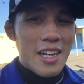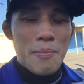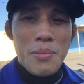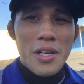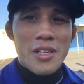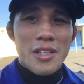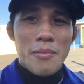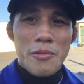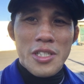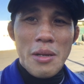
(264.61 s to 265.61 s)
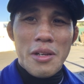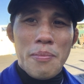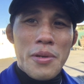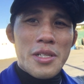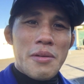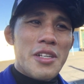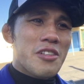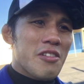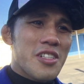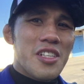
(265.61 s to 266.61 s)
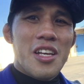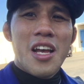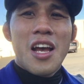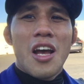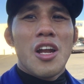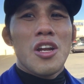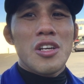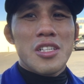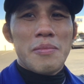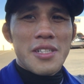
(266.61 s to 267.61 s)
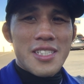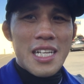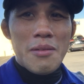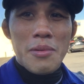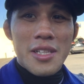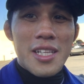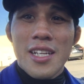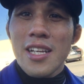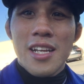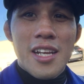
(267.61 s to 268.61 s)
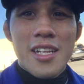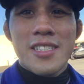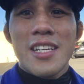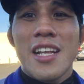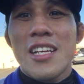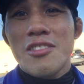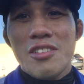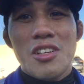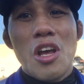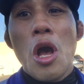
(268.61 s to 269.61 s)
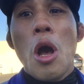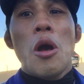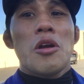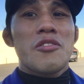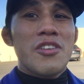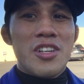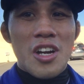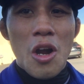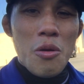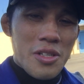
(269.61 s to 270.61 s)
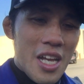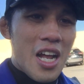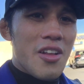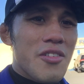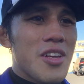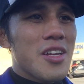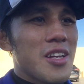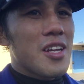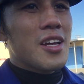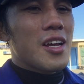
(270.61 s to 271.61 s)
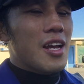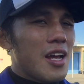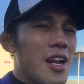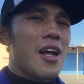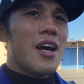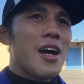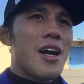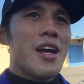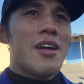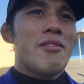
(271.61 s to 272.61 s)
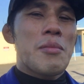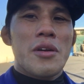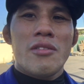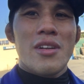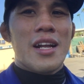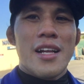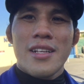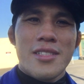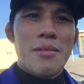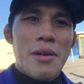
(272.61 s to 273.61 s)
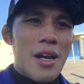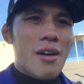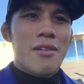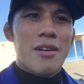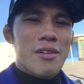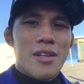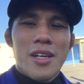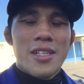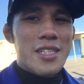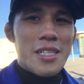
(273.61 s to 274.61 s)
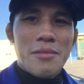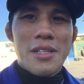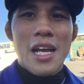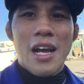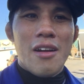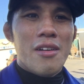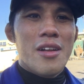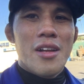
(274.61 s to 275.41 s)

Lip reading: The Japanese guy picks up Rickson Gracie, looked like he's about to slam, but then instead Rickson Gracie freaking cartwheels out of it, and I remember correctly, I think somehow takes him down,